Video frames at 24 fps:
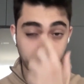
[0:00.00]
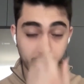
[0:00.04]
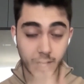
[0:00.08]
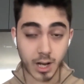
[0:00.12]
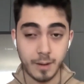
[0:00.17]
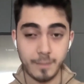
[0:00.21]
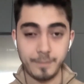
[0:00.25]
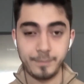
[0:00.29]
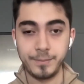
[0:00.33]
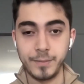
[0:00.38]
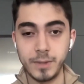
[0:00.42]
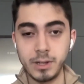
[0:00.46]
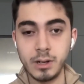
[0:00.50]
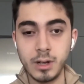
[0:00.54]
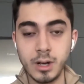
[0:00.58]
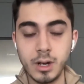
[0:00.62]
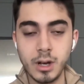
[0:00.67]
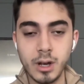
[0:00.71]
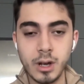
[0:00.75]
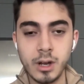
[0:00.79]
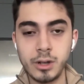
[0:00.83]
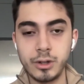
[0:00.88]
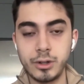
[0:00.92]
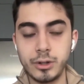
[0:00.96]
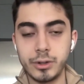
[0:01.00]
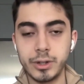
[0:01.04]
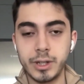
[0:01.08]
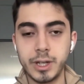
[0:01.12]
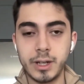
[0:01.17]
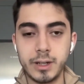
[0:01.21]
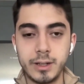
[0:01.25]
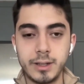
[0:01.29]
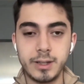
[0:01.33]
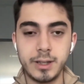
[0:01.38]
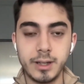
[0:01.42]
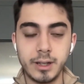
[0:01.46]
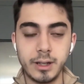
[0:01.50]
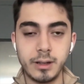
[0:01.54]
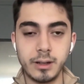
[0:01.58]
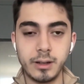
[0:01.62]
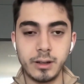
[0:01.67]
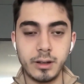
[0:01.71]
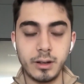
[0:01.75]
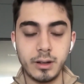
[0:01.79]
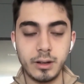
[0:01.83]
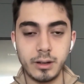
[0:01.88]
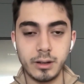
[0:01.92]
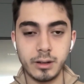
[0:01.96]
Yeah, so you can see